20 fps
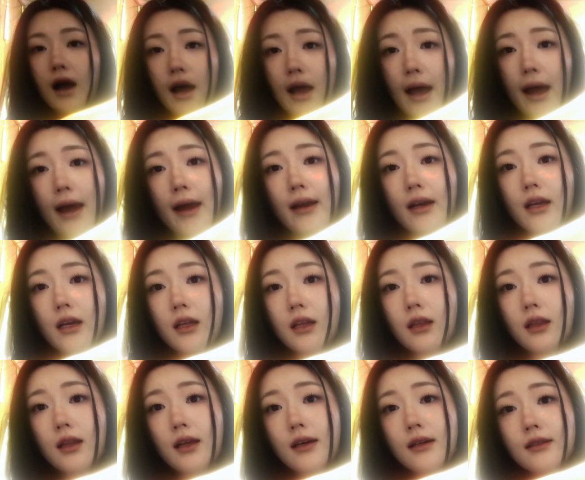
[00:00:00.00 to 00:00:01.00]
And
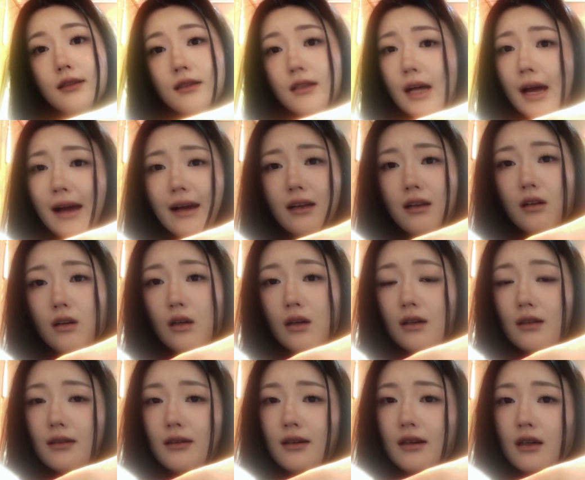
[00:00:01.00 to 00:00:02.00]
in the
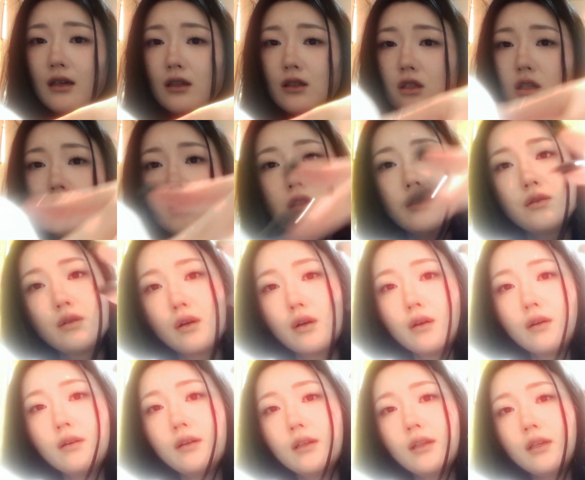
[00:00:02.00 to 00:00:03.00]
line that's
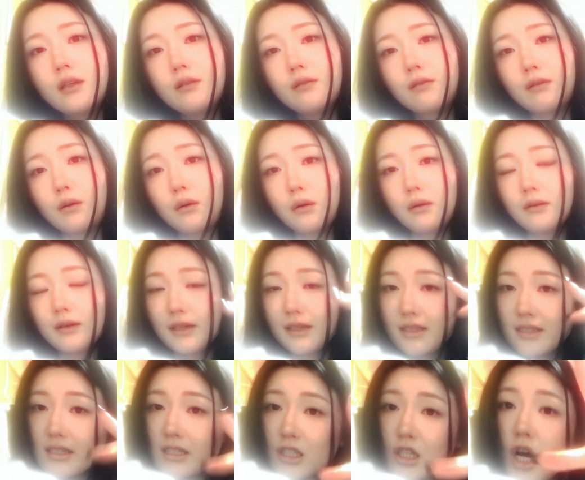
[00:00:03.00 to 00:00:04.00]
falling from
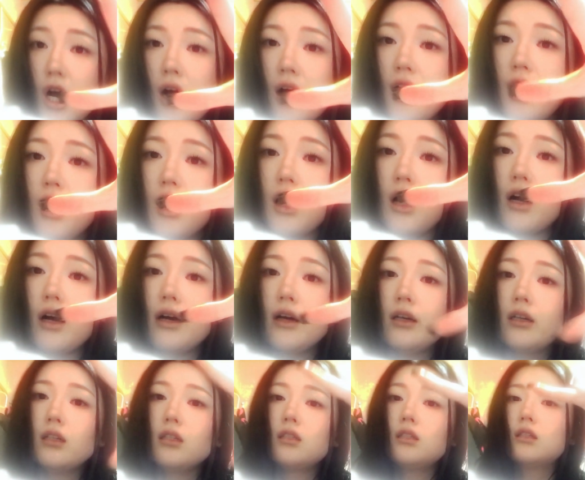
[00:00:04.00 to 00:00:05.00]

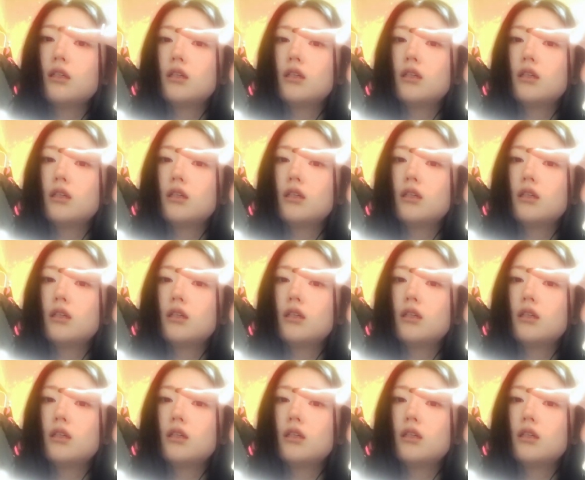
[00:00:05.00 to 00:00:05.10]
inside,